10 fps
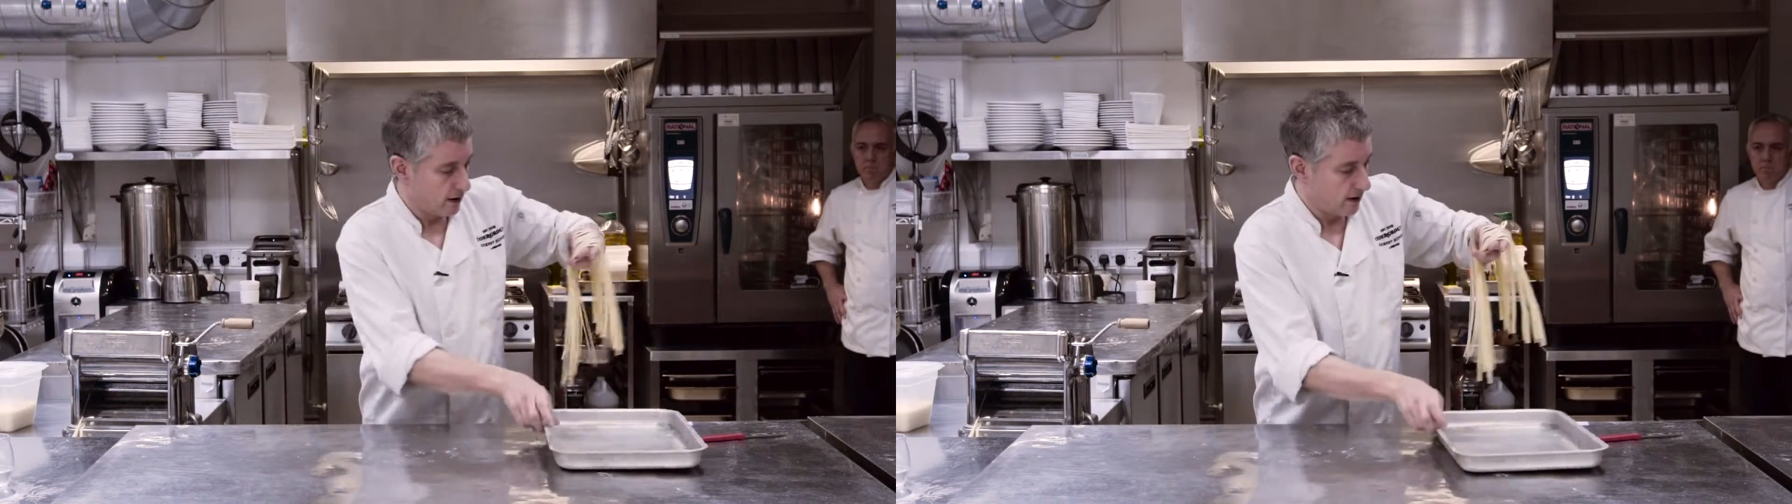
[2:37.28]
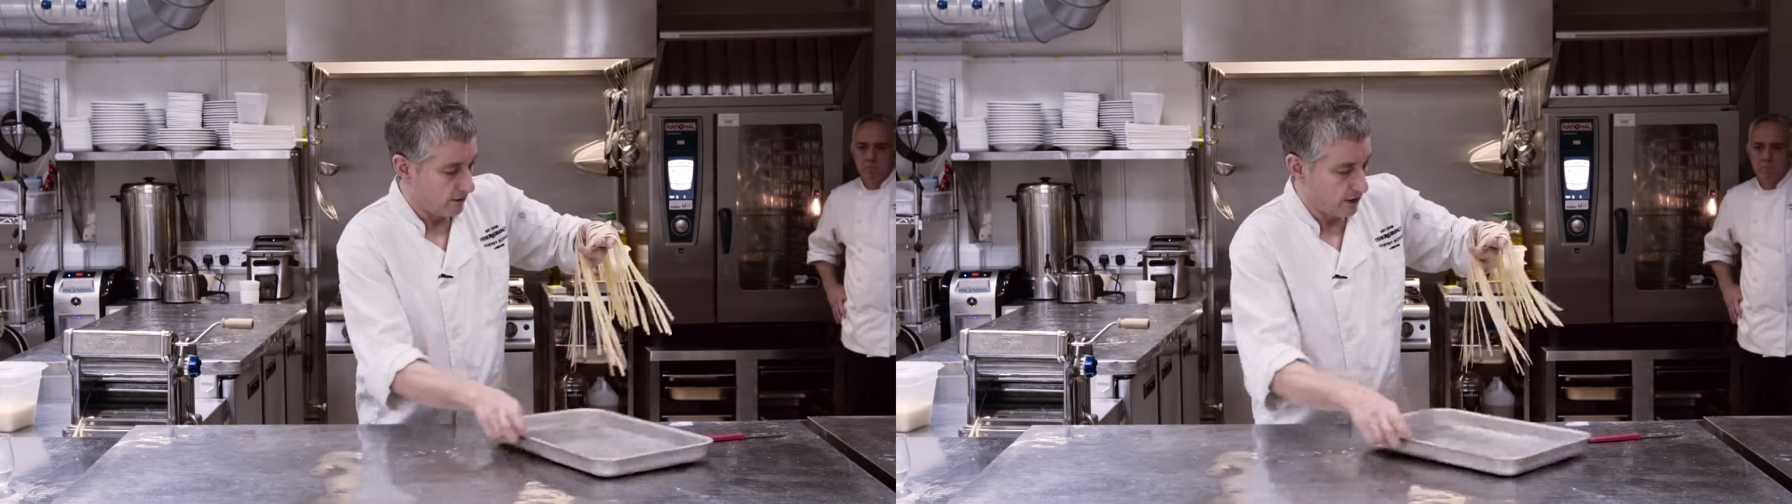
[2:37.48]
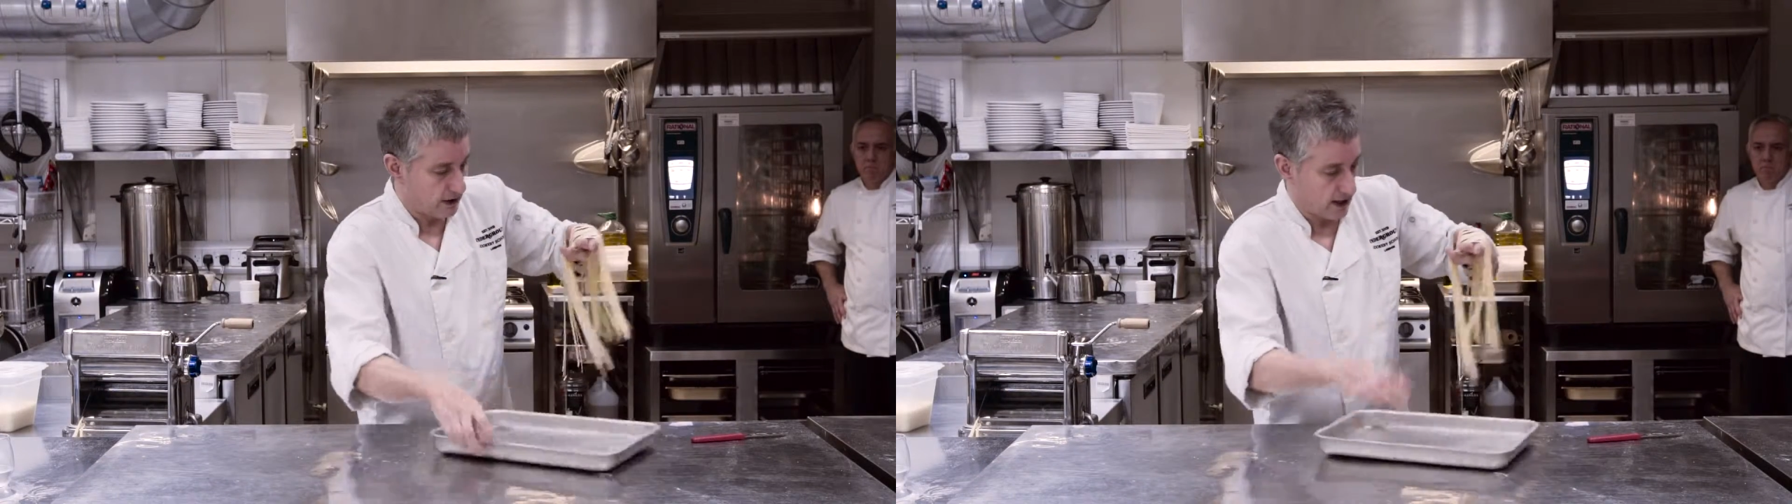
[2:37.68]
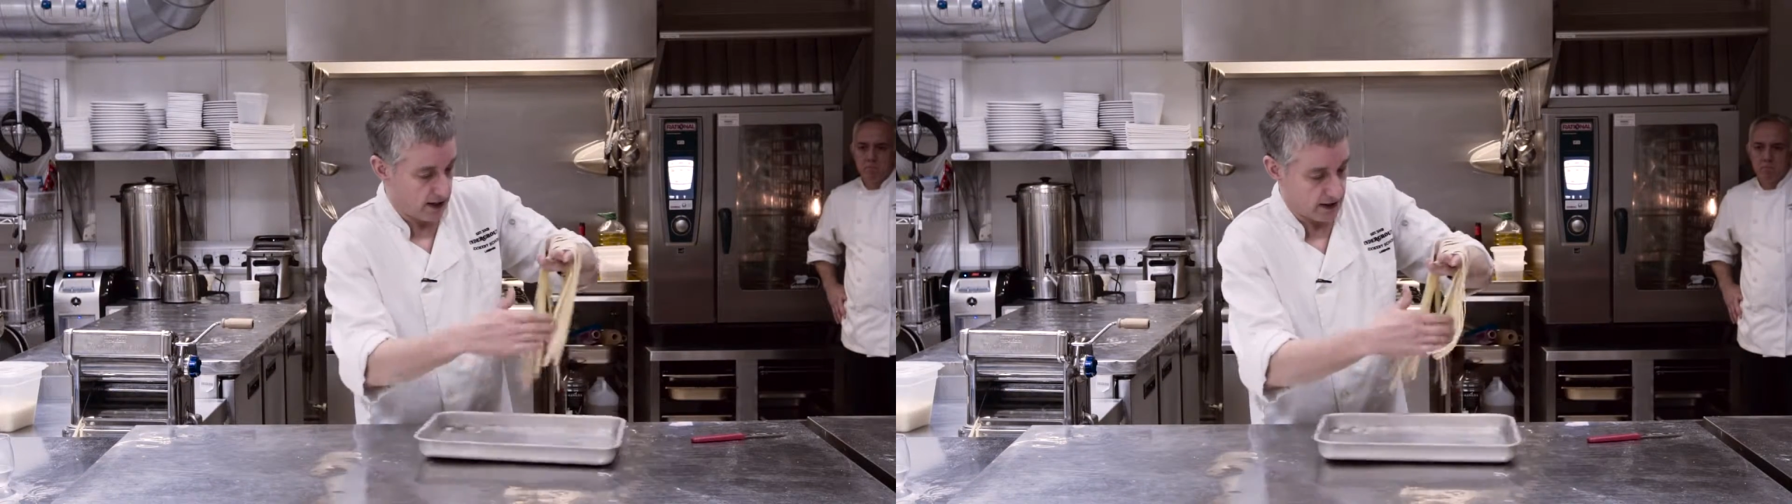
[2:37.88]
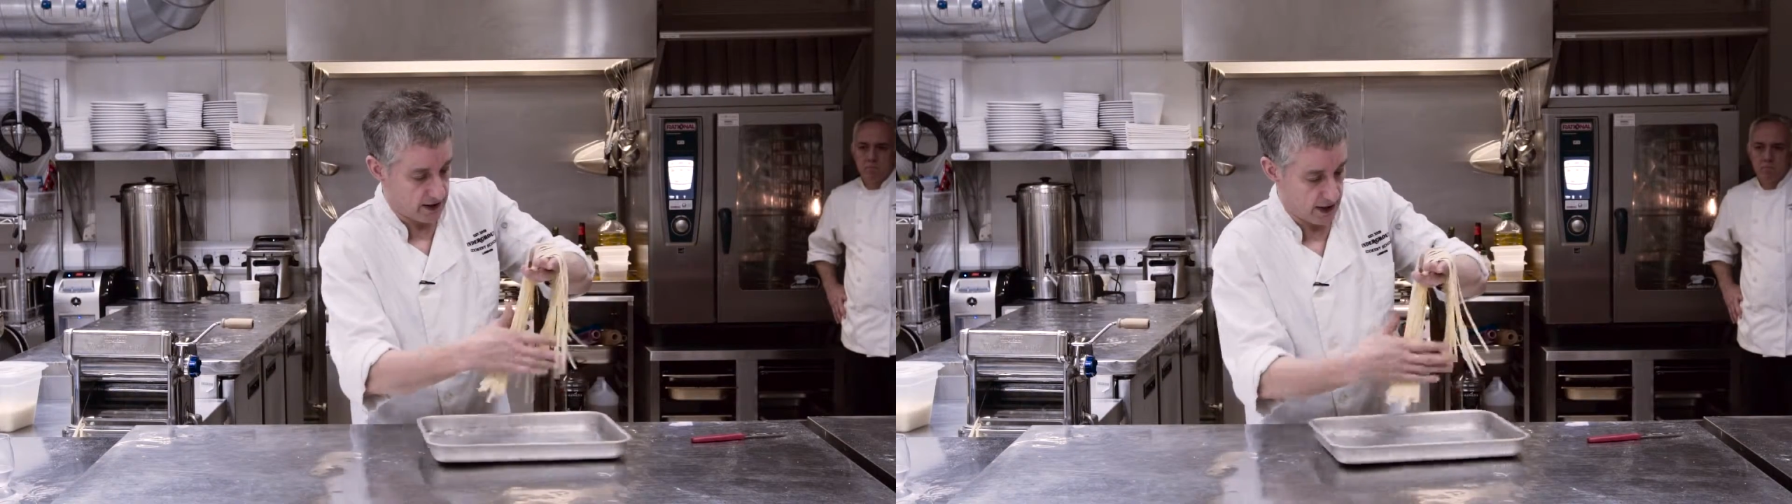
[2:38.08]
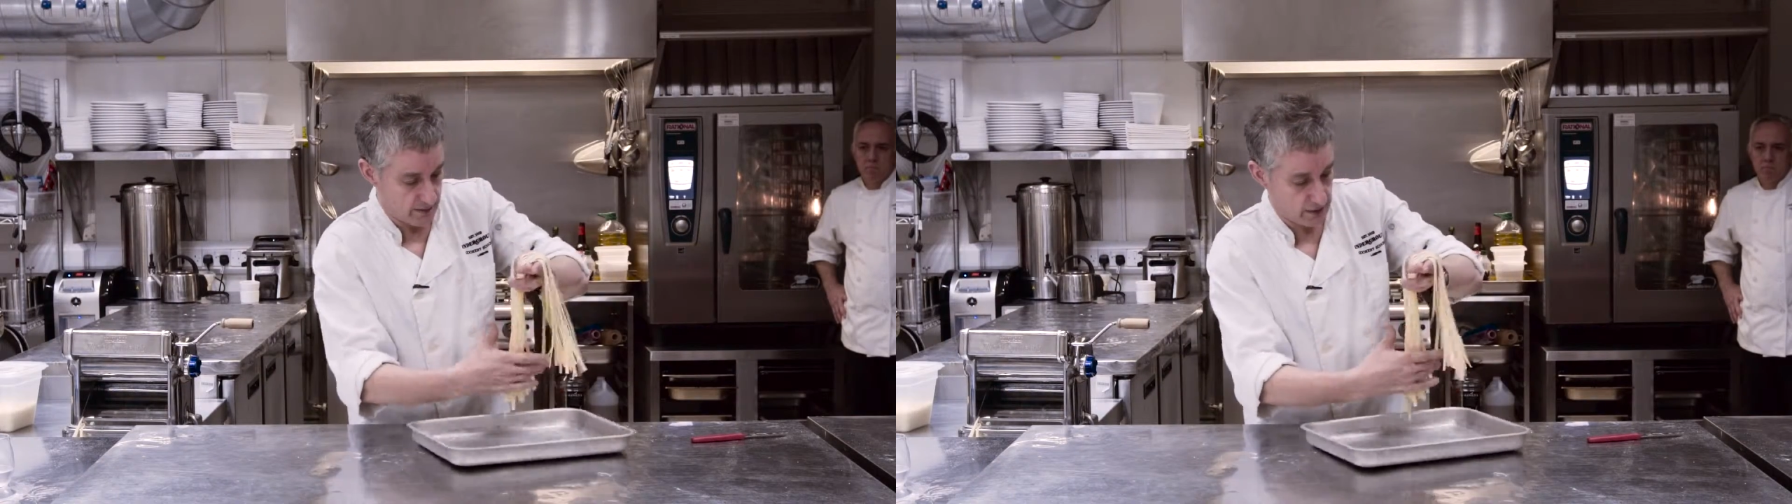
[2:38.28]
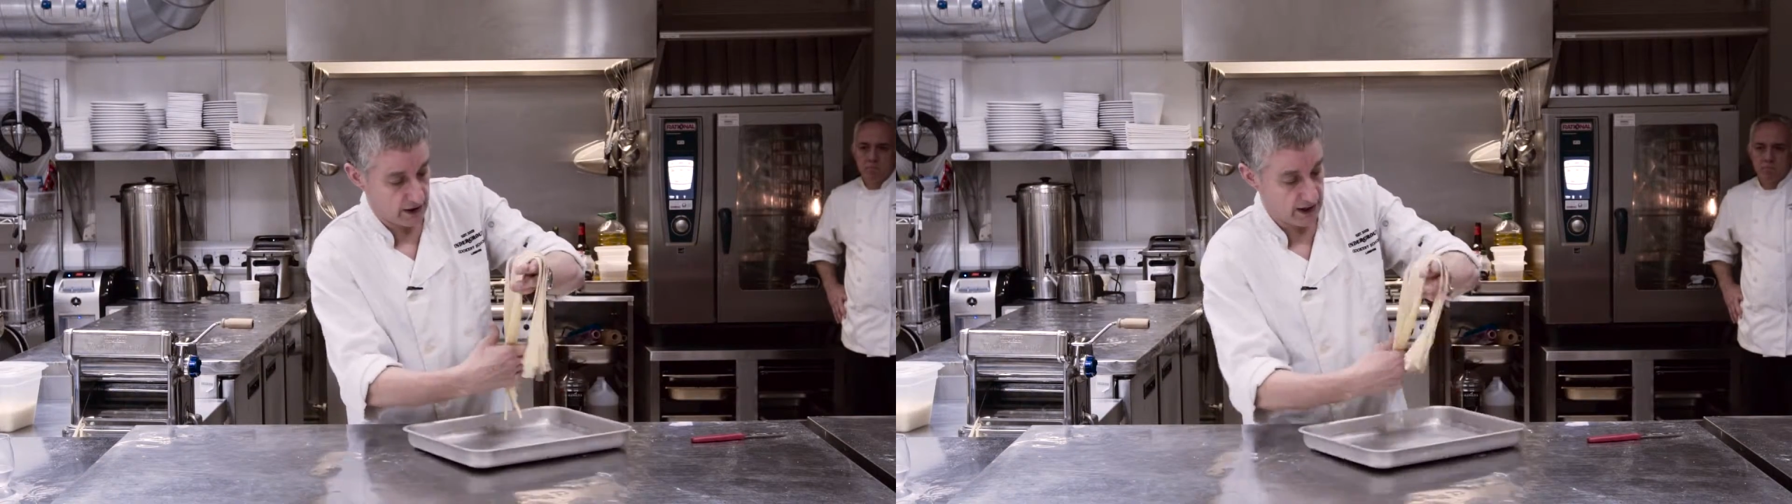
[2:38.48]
lovely tagliatelle. I'm just going